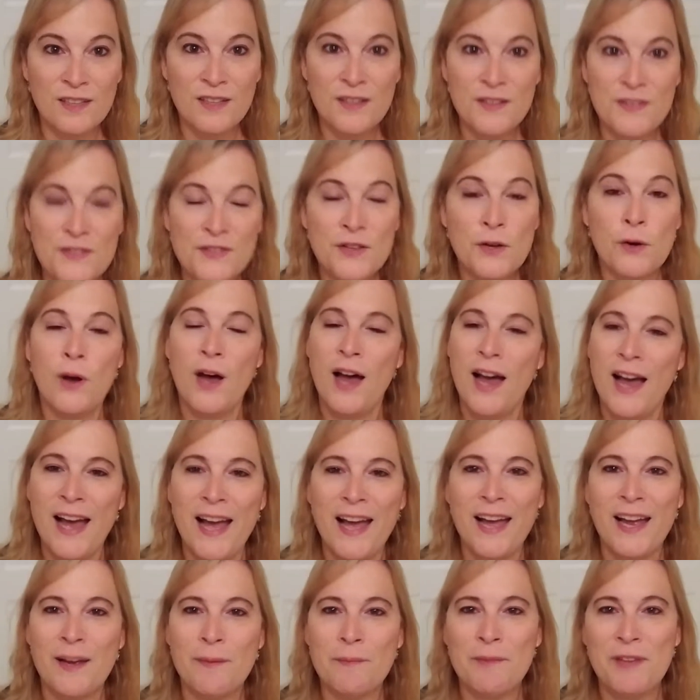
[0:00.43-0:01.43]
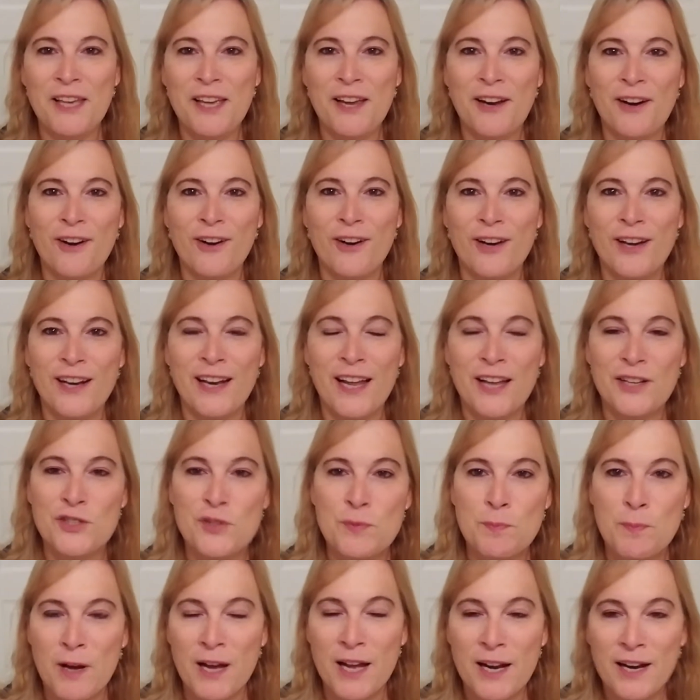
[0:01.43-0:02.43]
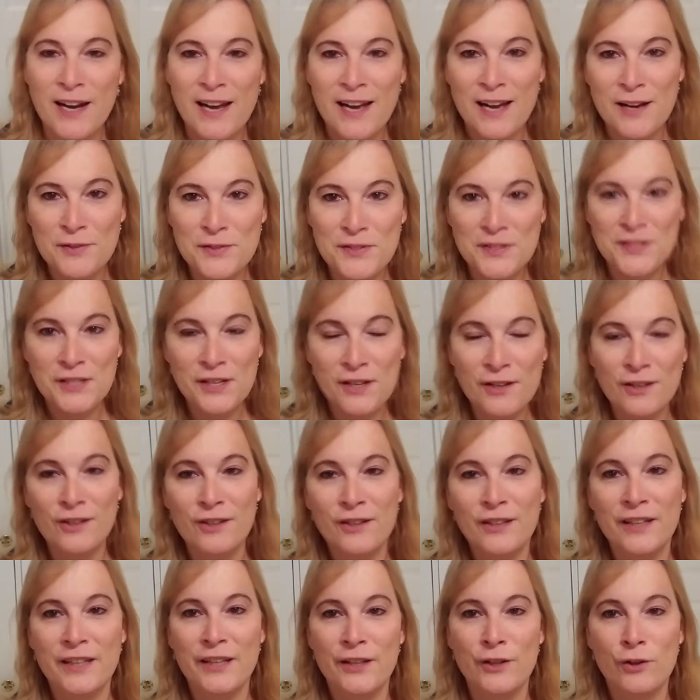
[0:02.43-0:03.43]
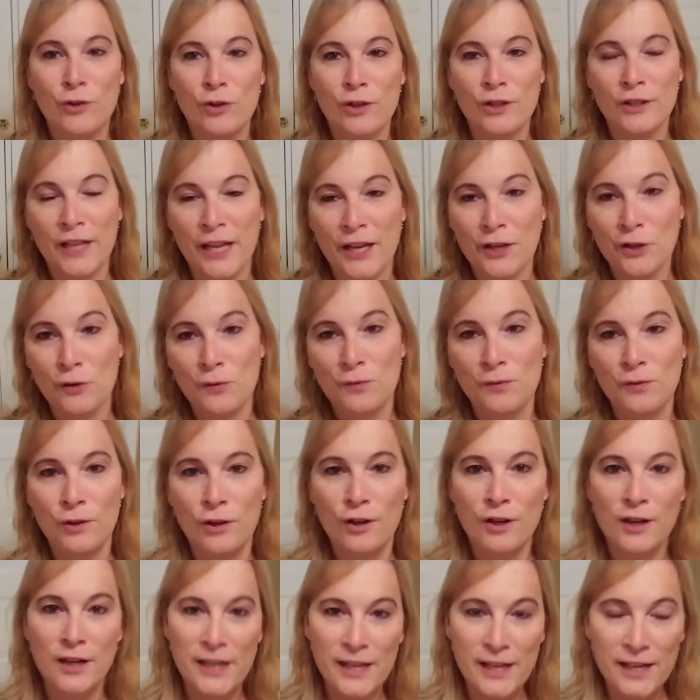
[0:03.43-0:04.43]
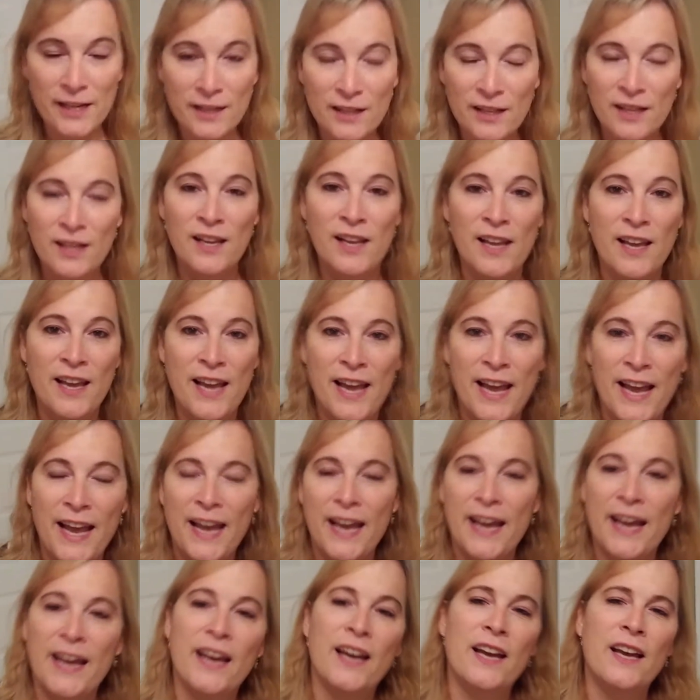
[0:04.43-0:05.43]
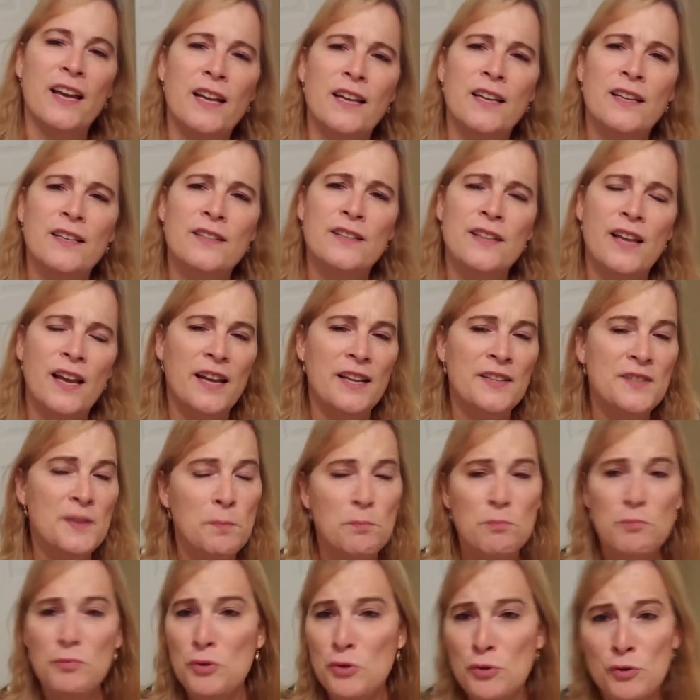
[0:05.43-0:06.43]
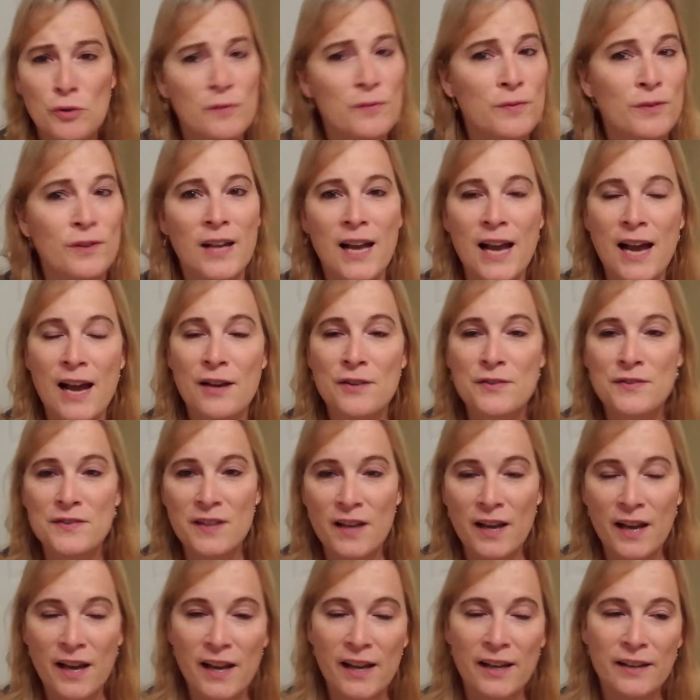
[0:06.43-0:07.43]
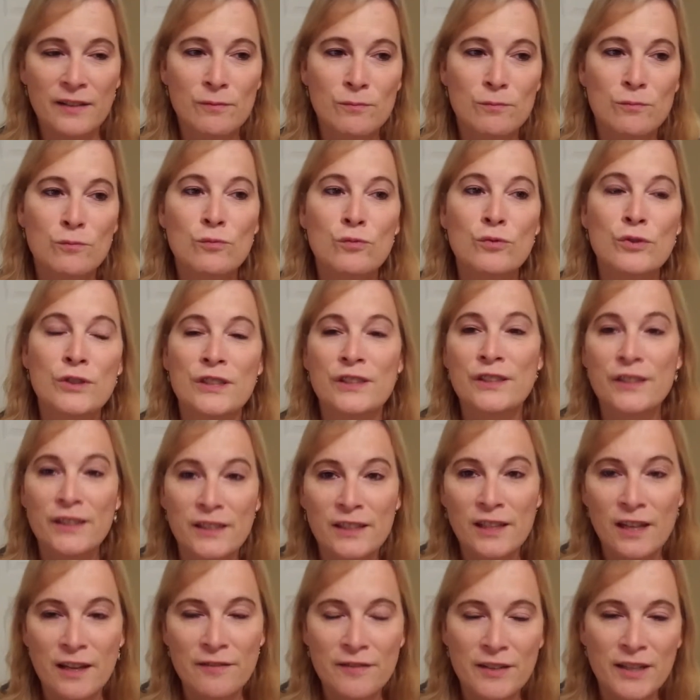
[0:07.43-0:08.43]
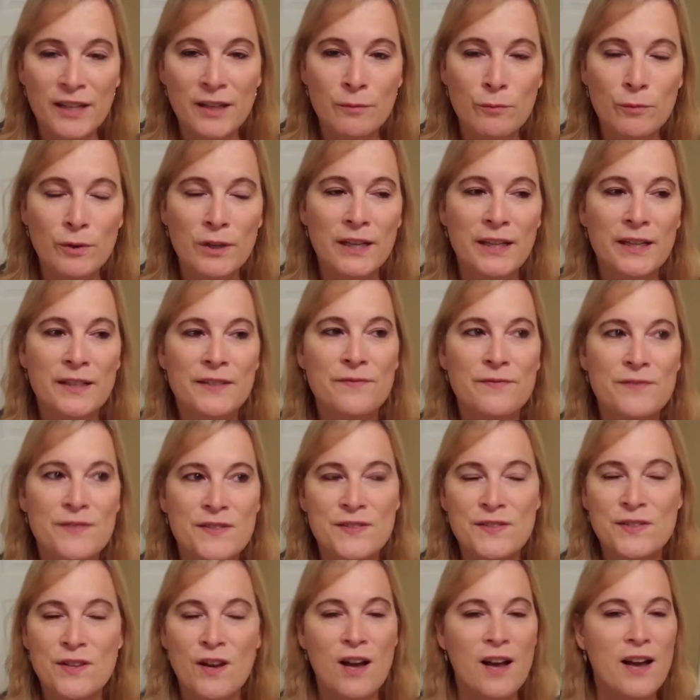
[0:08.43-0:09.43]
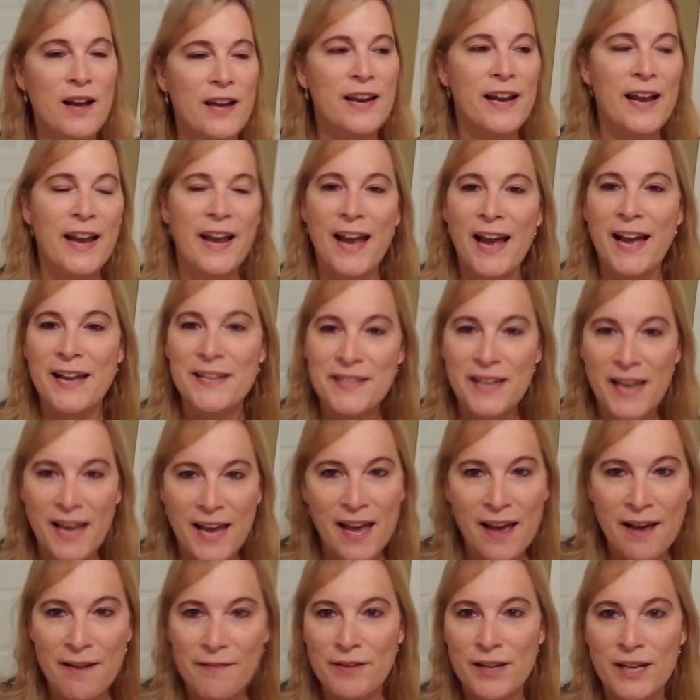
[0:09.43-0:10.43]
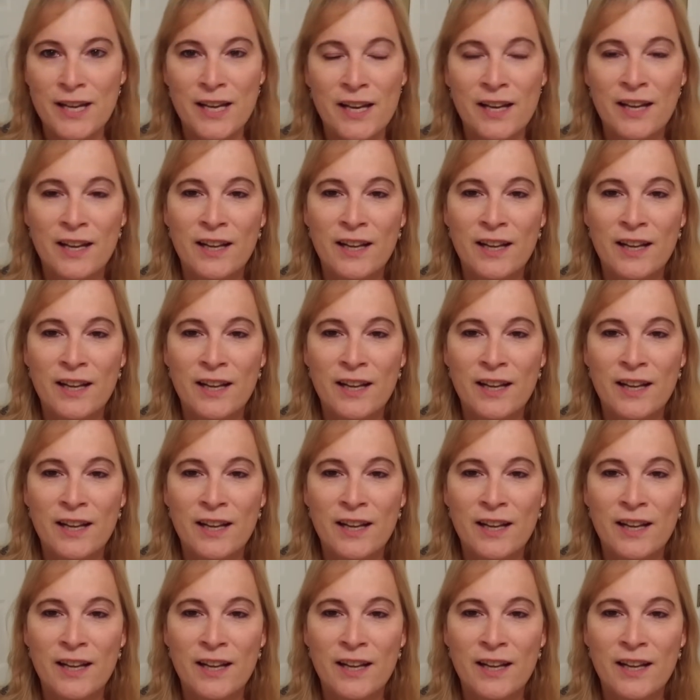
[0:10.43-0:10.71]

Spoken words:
So hi, I'm Karen. I just bought a house here in Orlando, Florida, and it's a beautiful house. I really love it. When I saw it, I had to have it.